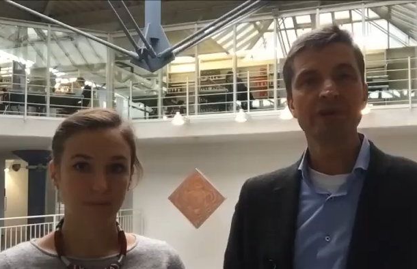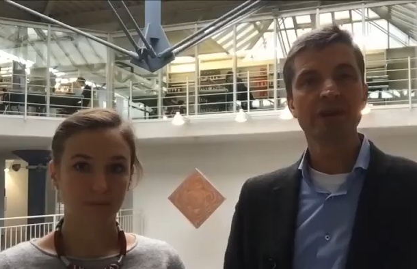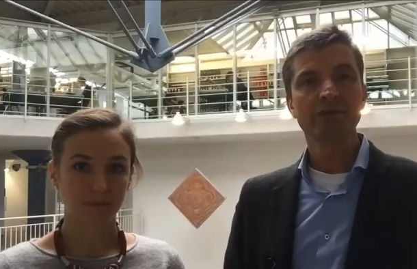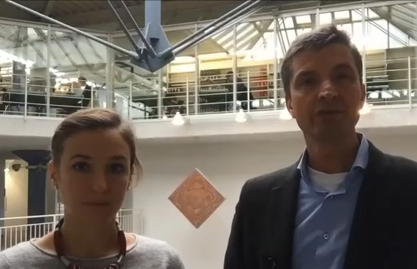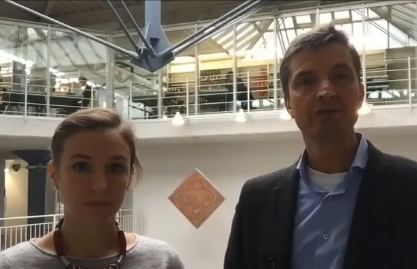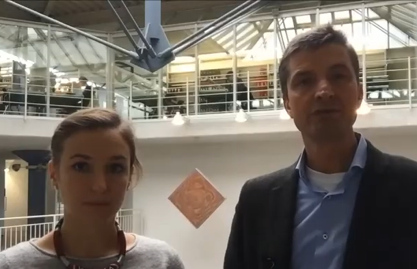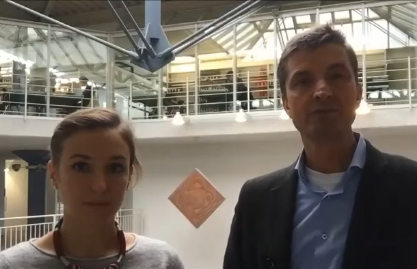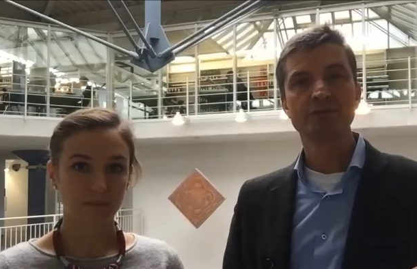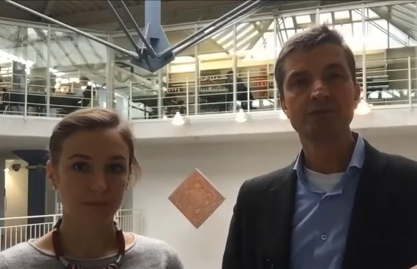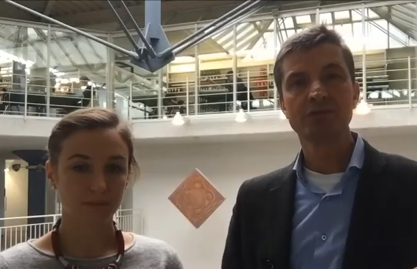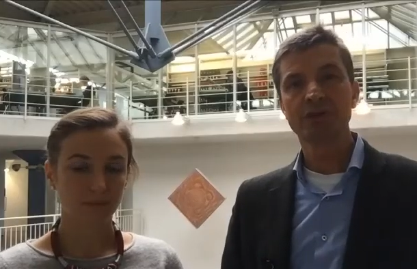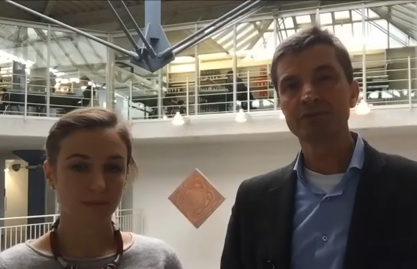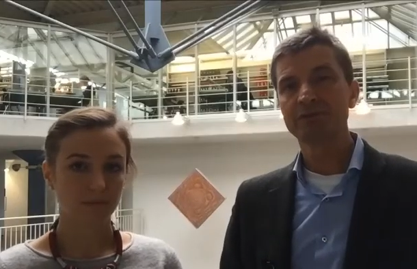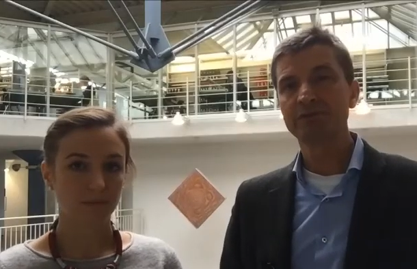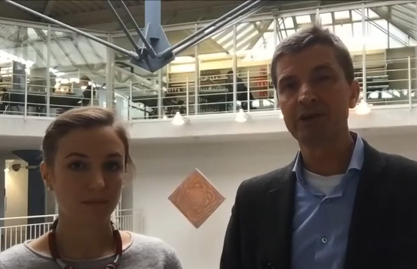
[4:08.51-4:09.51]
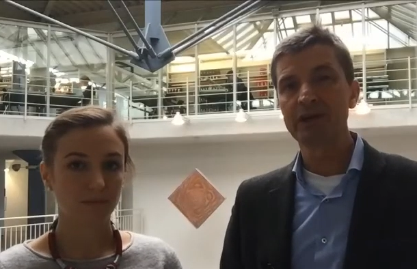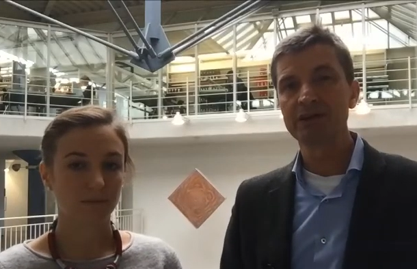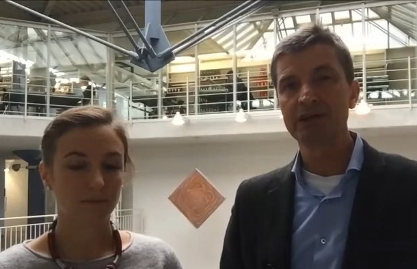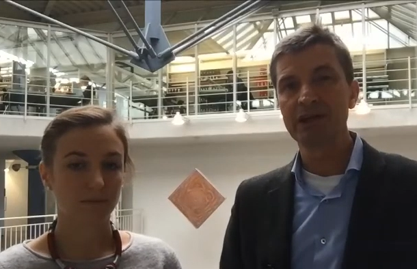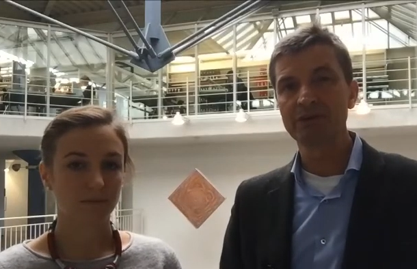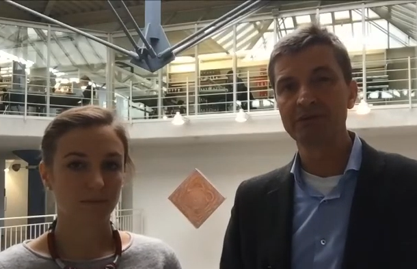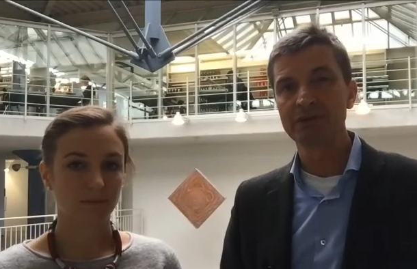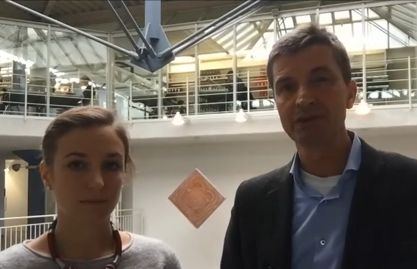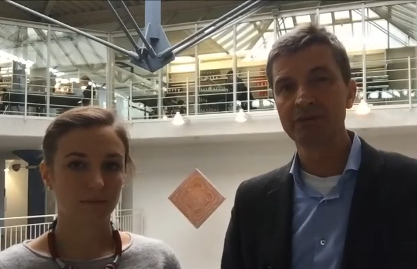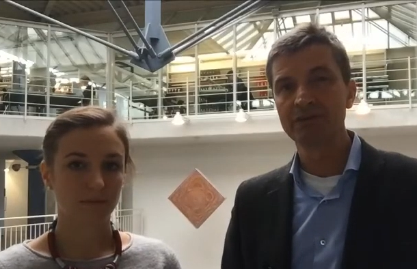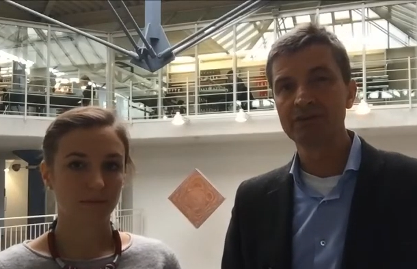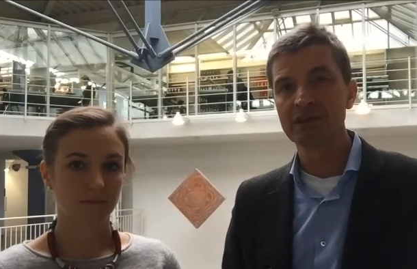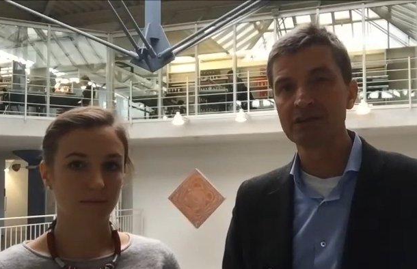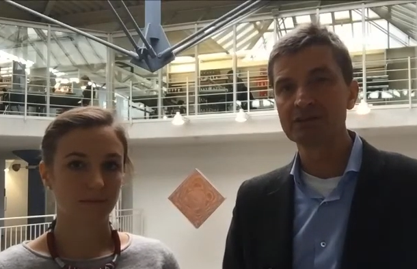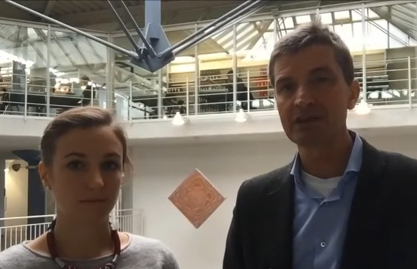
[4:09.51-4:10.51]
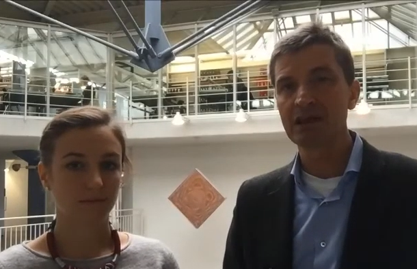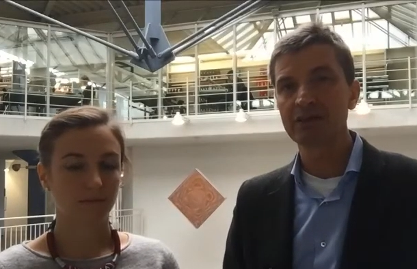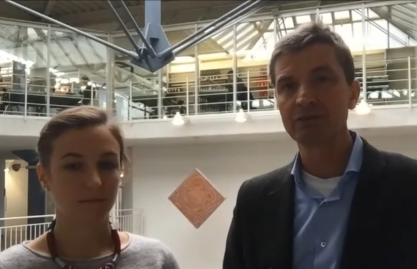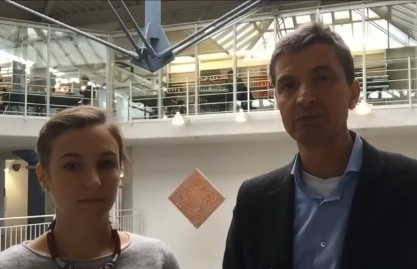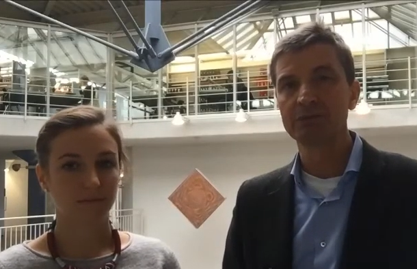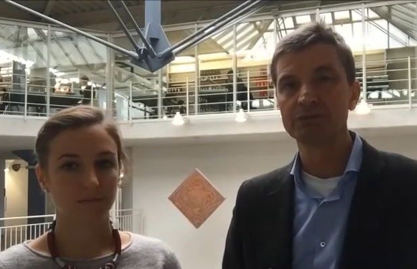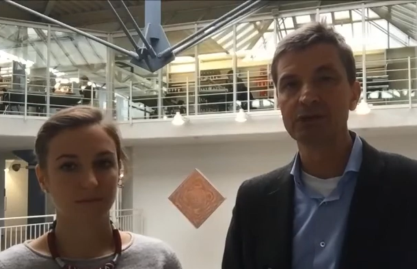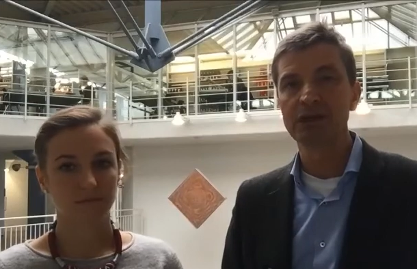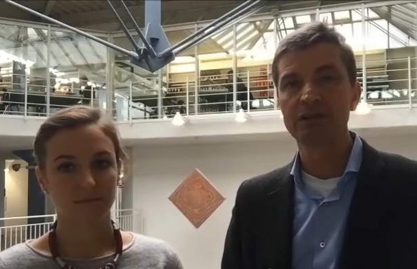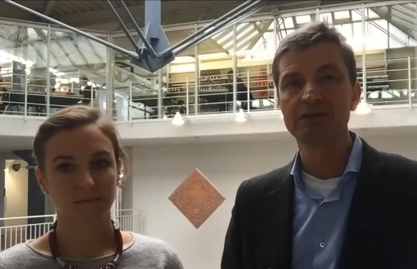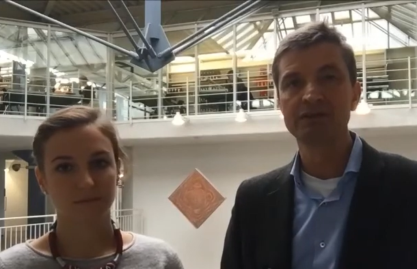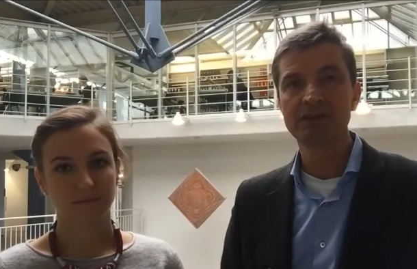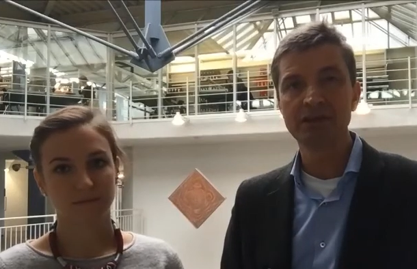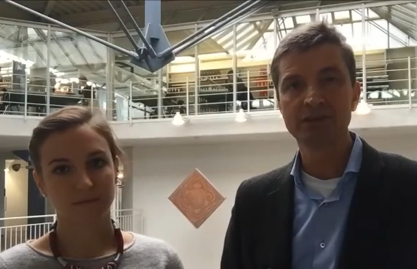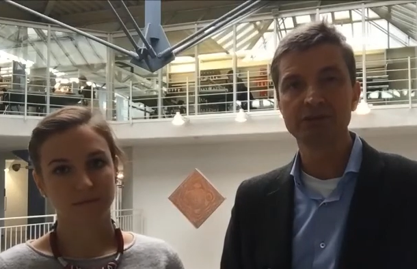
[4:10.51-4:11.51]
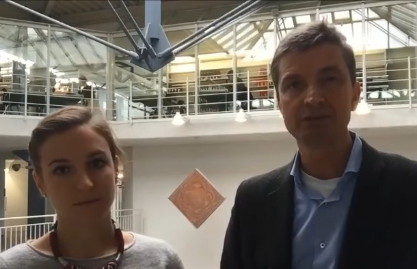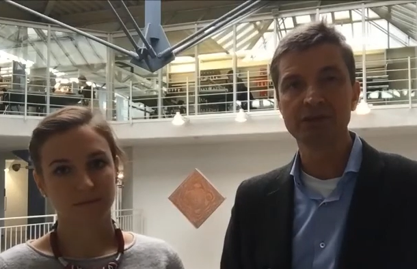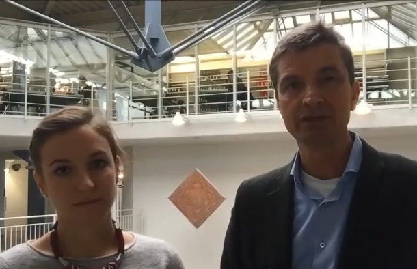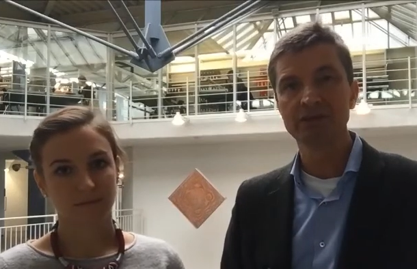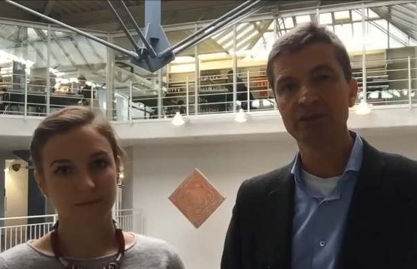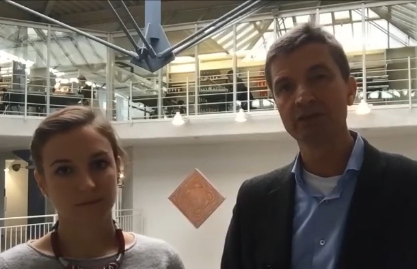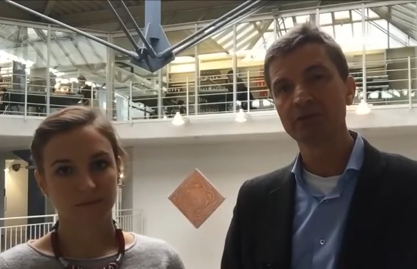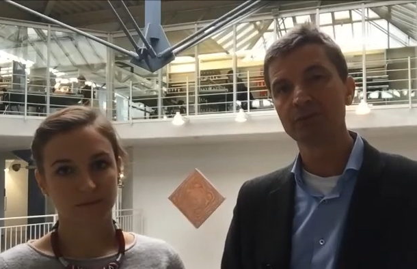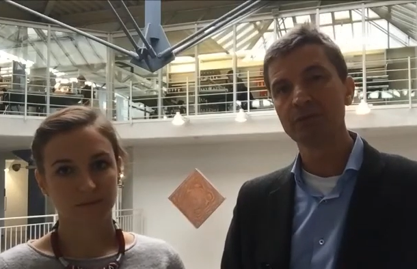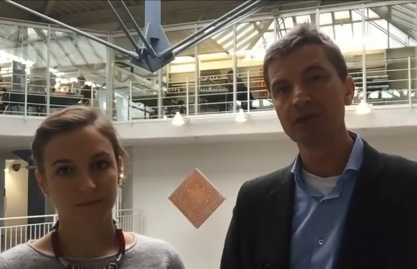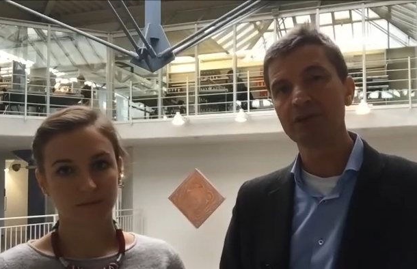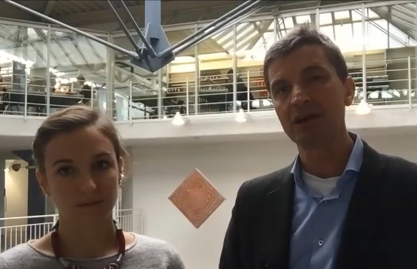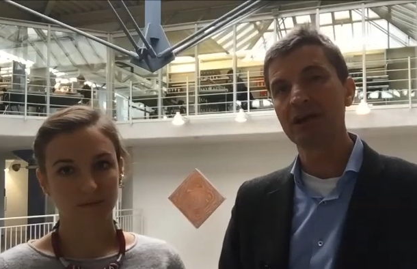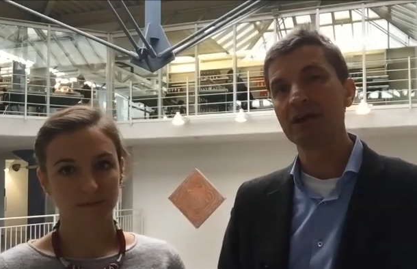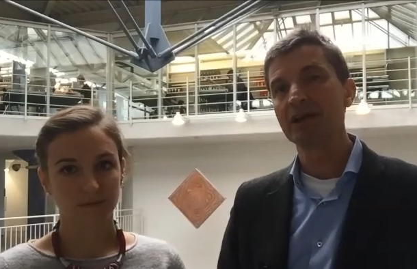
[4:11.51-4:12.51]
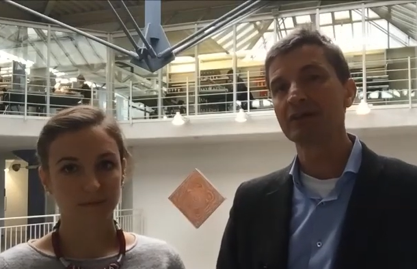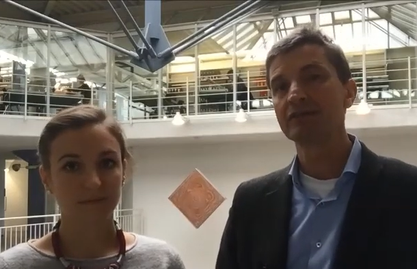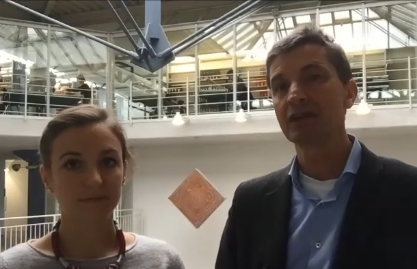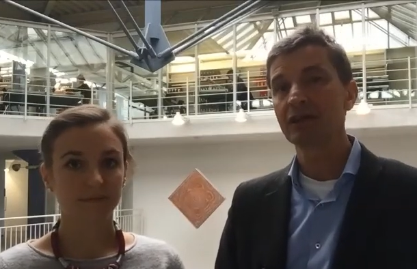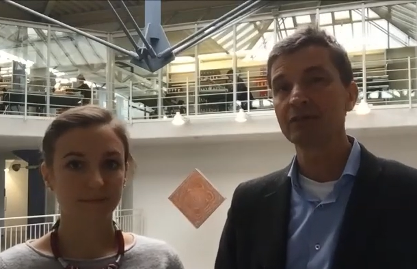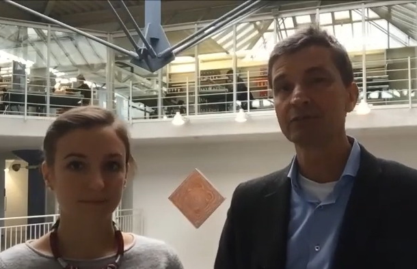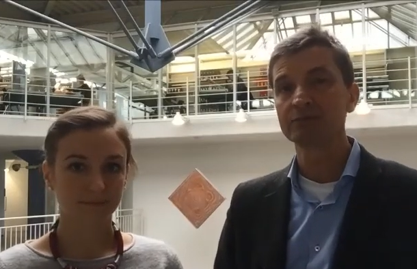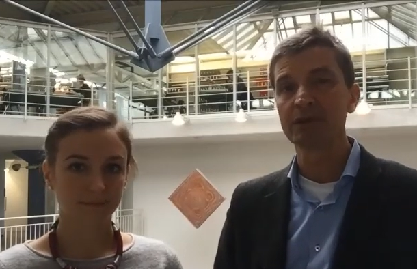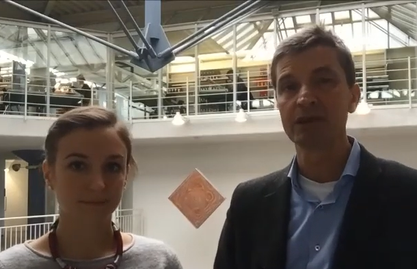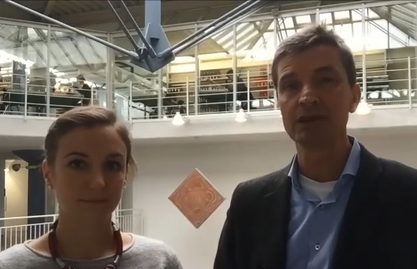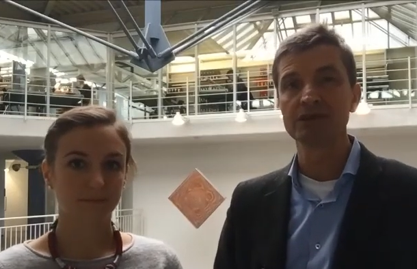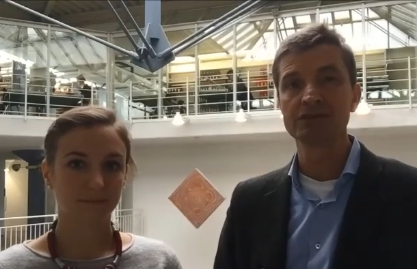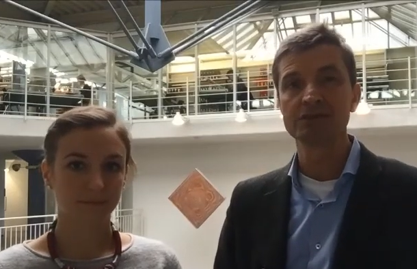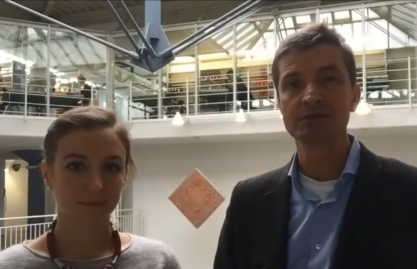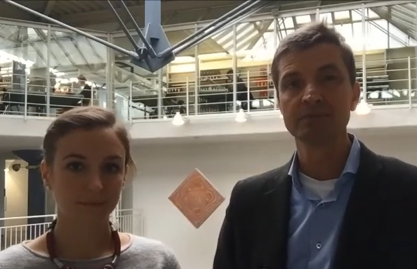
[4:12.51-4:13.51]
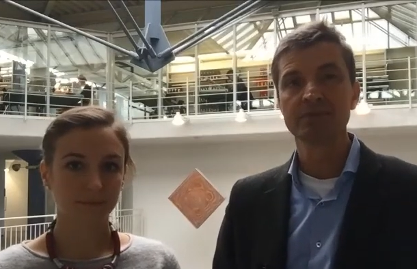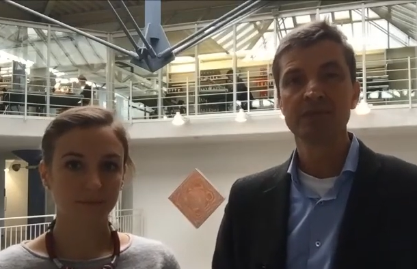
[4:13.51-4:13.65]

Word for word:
Speaker 1: thus do not find evidence that tax morale decreases with a higher tax range.